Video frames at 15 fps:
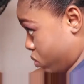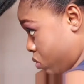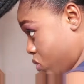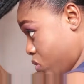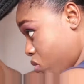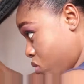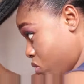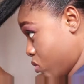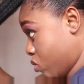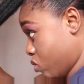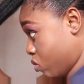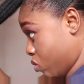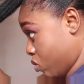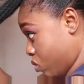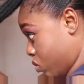And roll it
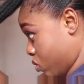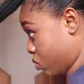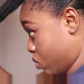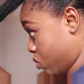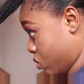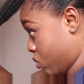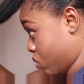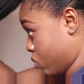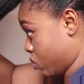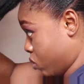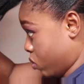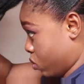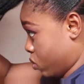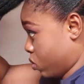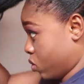backwards
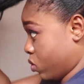to